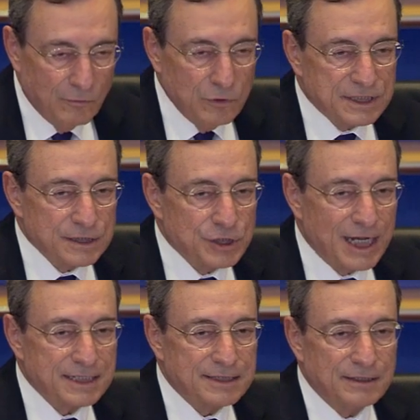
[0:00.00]
would
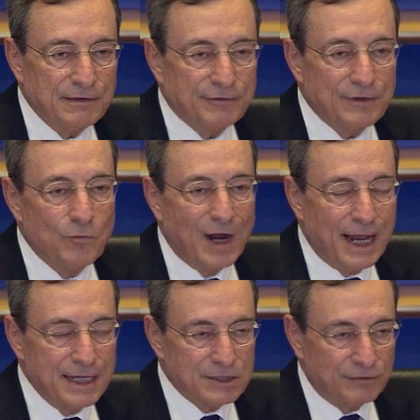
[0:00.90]
suggest different
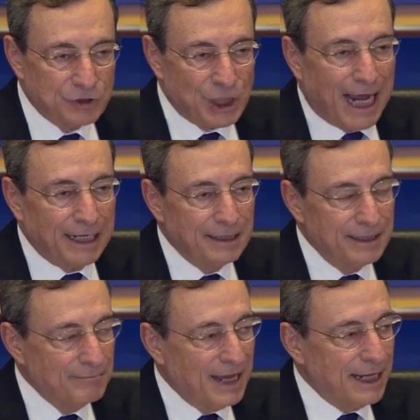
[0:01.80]
ways of
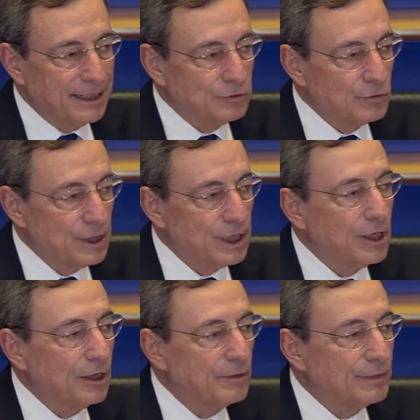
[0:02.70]
channeling money to the
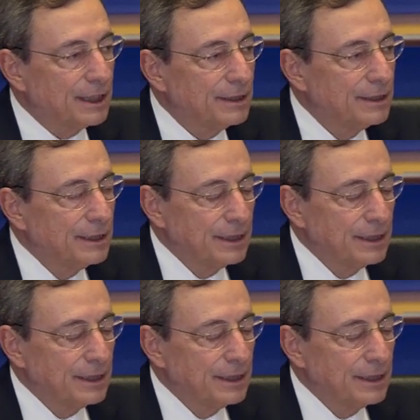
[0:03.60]
economy.